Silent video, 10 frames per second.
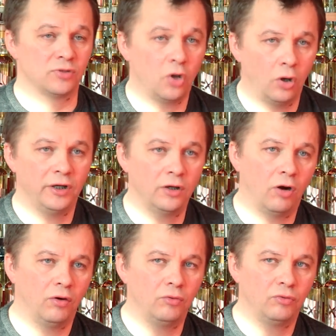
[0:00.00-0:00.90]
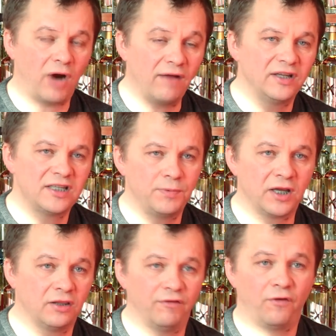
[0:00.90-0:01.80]
So, you know, roughly
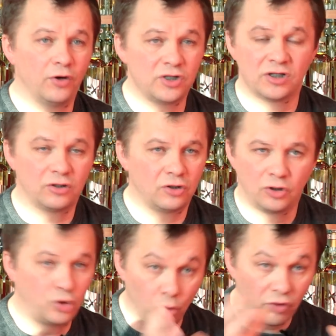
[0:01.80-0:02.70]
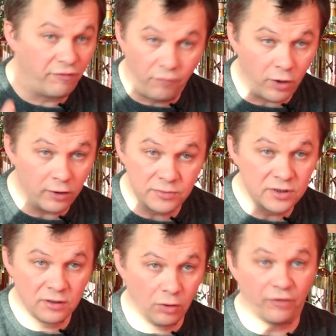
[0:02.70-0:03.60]
speaking, the first two
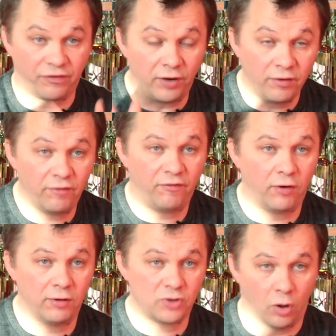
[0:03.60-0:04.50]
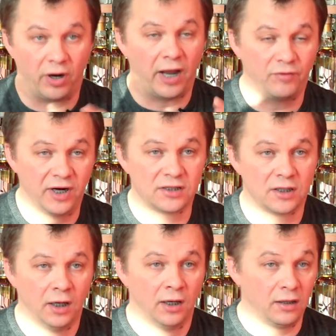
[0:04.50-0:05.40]
reforms or three reforms or areas,
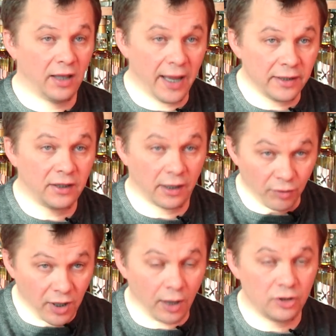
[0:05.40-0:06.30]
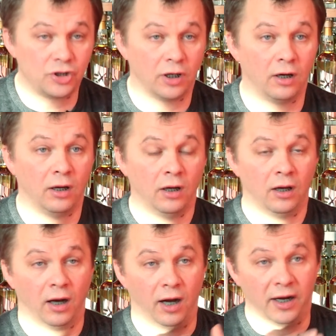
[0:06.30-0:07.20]
land, agriculture,
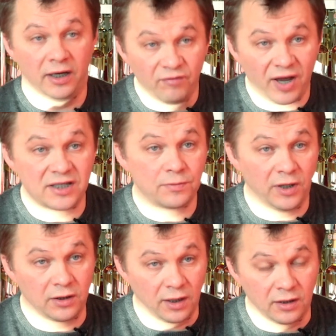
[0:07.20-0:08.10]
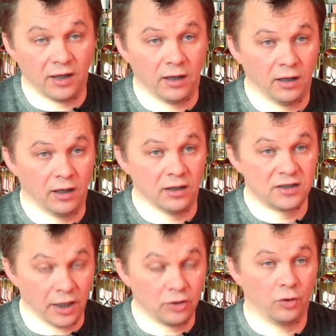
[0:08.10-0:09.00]
investment and
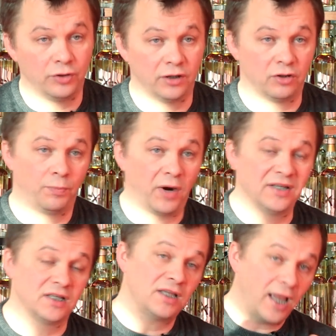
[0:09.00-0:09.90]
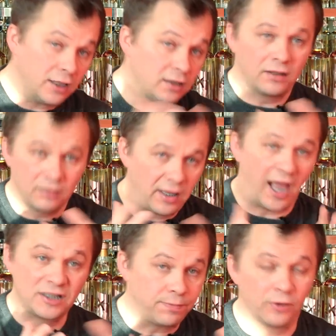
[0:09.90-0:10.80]
state-owned enterprises and
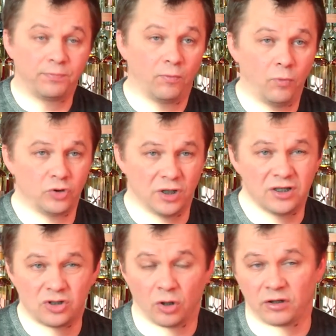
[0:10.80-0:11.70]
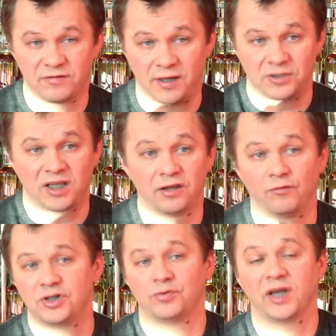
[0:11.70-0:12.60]
export promotion is sort of
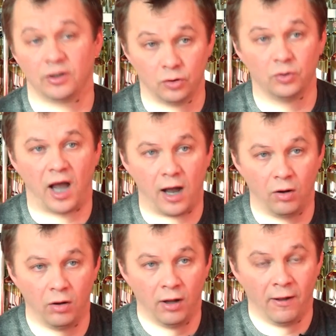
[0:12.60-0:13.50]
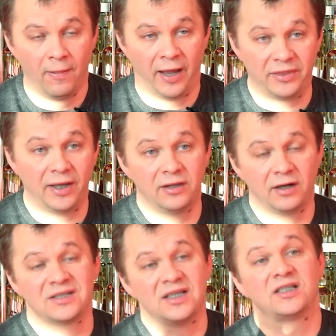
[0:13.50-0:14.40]
substantive, which we can do now. And then
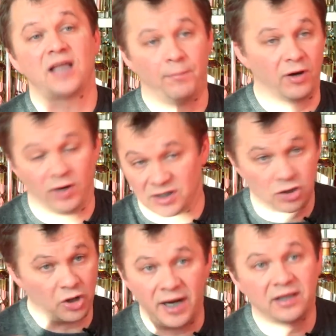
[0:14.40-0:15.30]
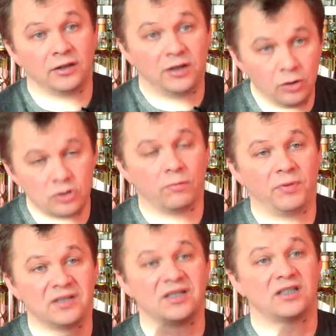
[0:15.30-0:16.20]
there are systemic ones. Trade continues to
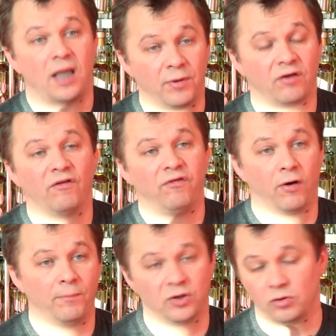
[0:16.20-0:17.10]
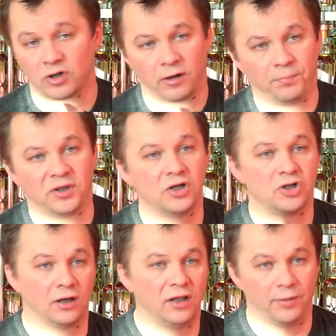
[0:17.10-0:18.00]
be a systemic reform, but also
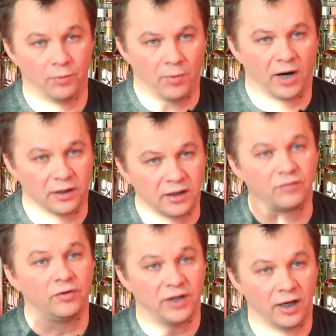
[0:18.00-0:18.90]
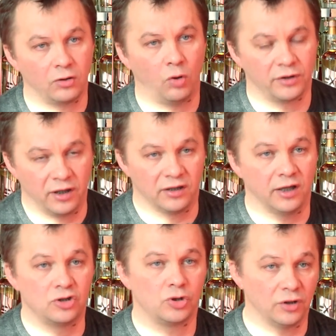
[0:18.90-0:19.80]
competition in labor market that will take longer and
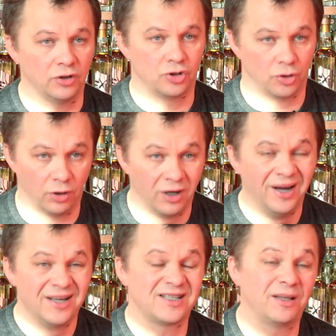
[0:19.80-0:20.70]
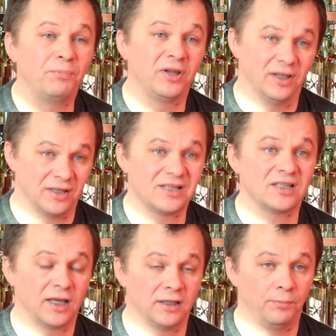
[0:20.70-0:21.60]
then should ensure stability,
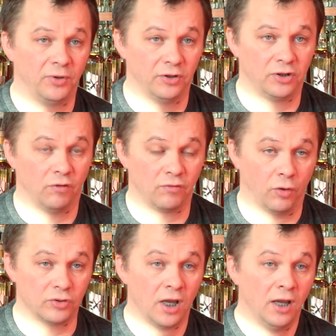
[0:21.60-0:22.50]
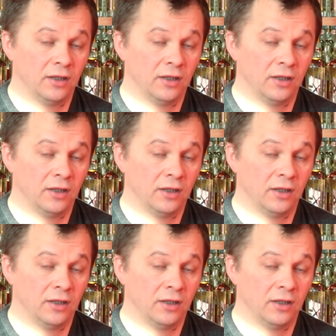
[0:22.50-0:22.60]
sustainability of growth.